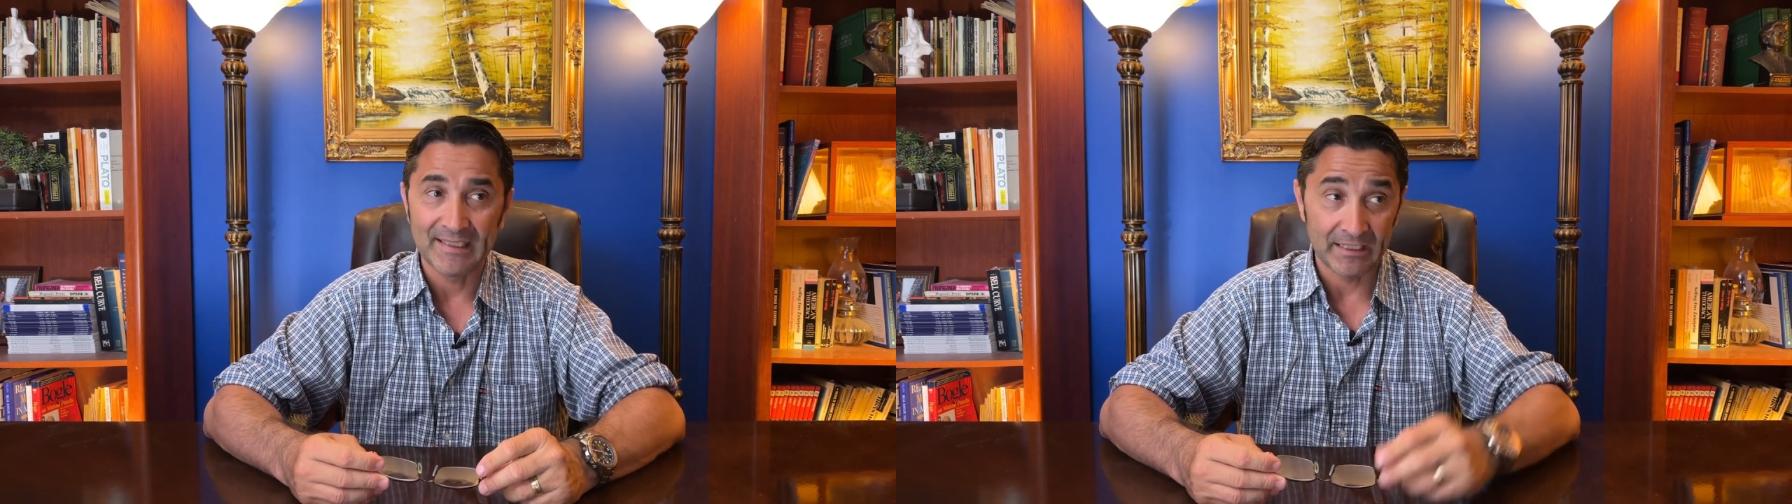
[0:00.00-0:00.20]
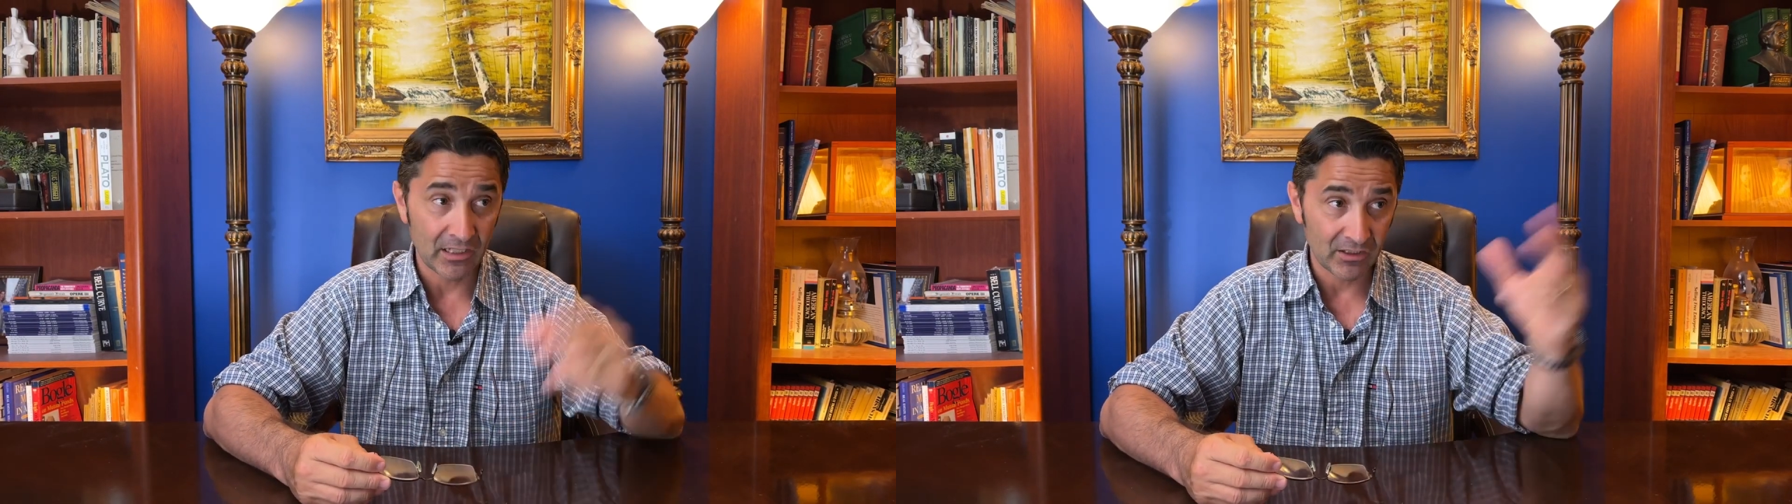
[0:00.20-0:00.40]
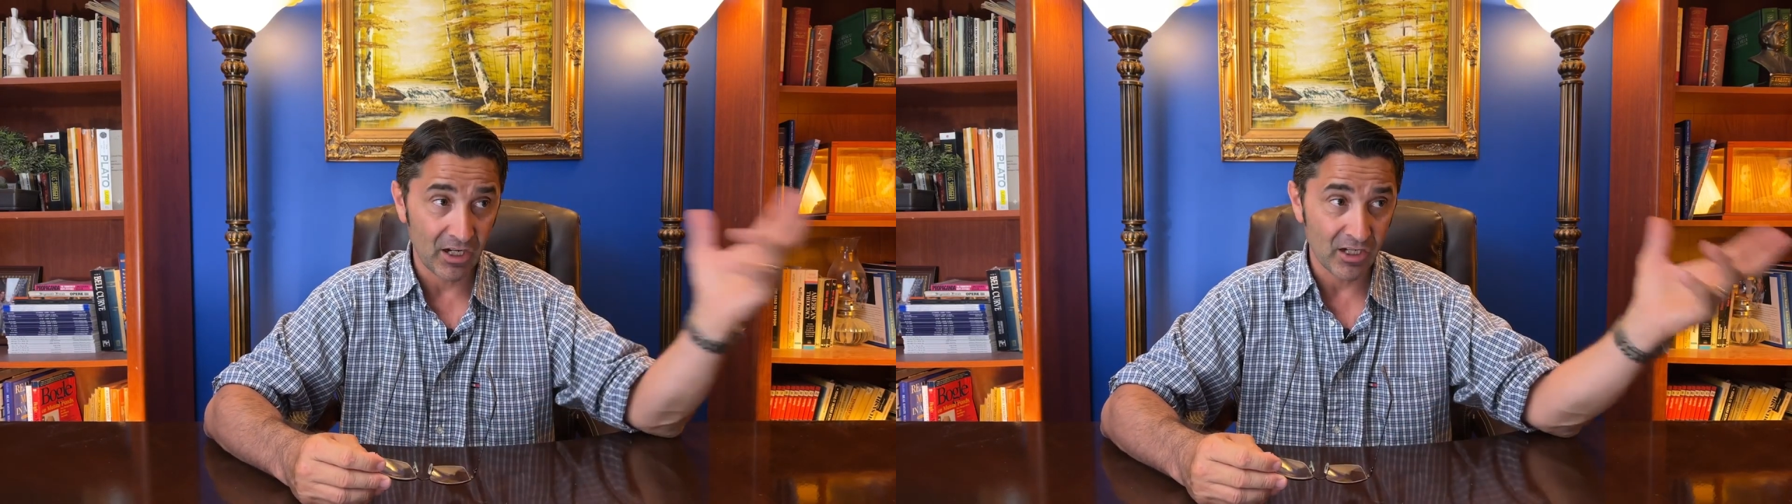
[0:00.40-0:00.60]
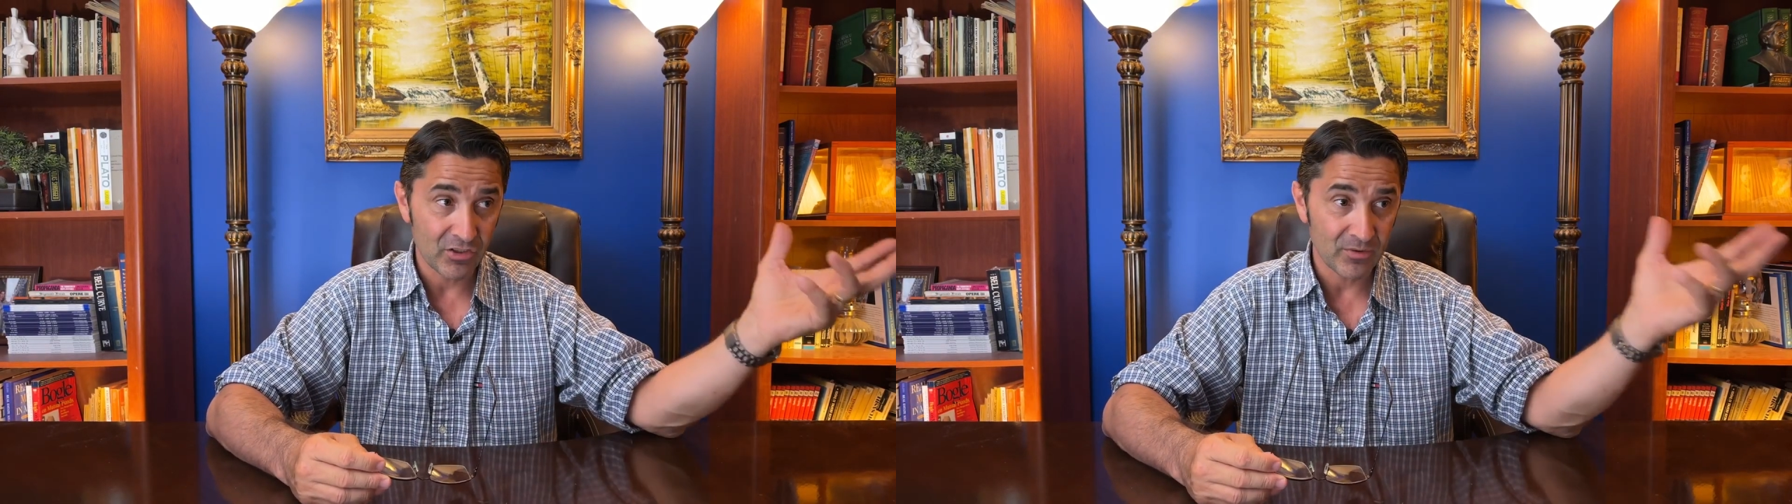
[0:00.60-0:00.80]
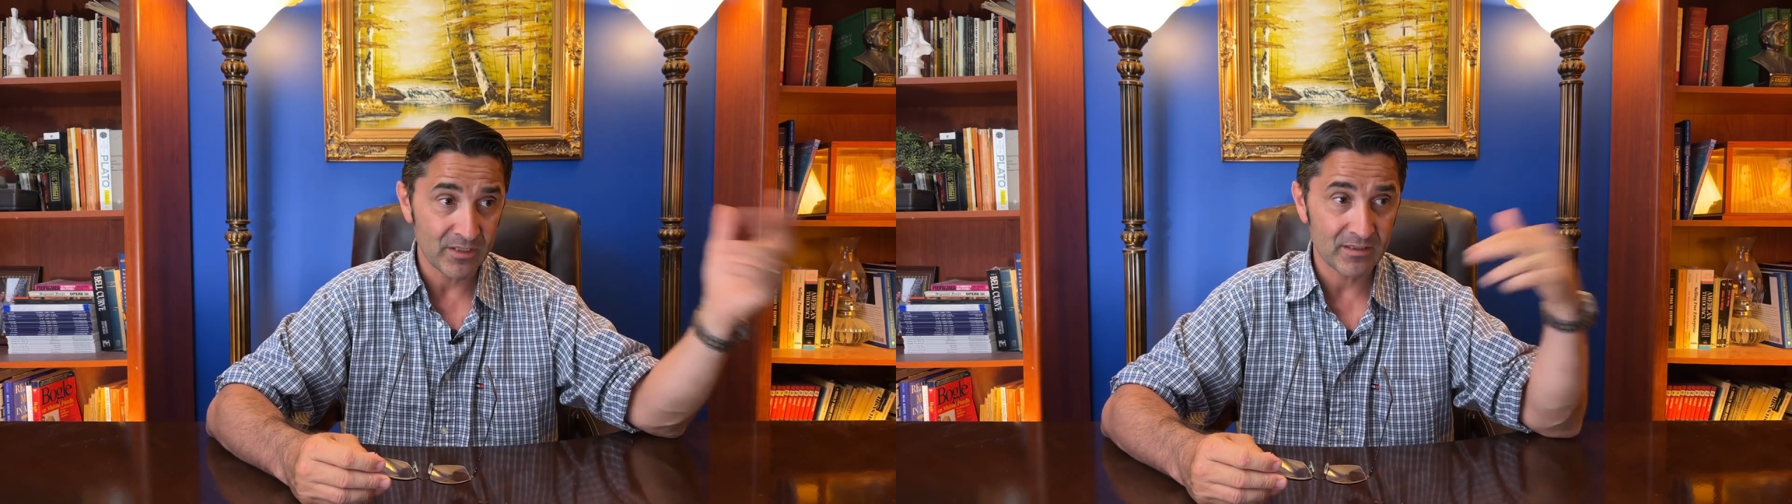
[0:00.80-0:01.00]
In other
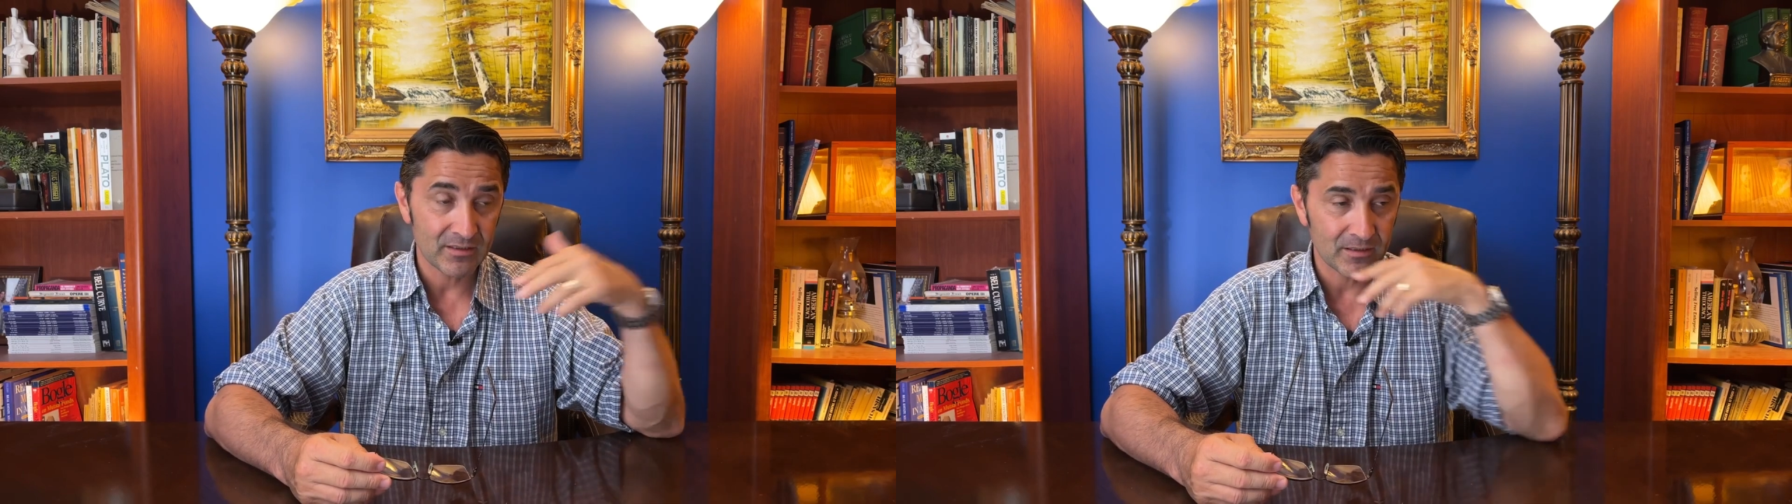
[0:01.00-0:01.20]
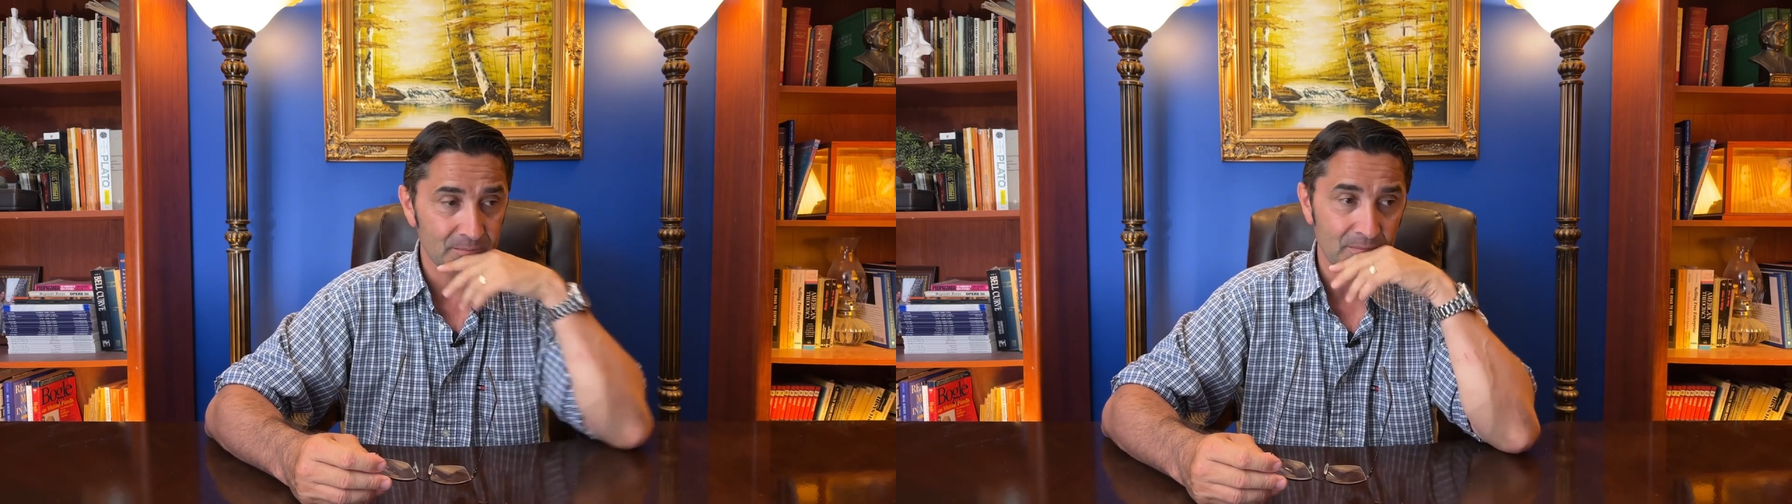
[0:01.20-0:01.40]
countries,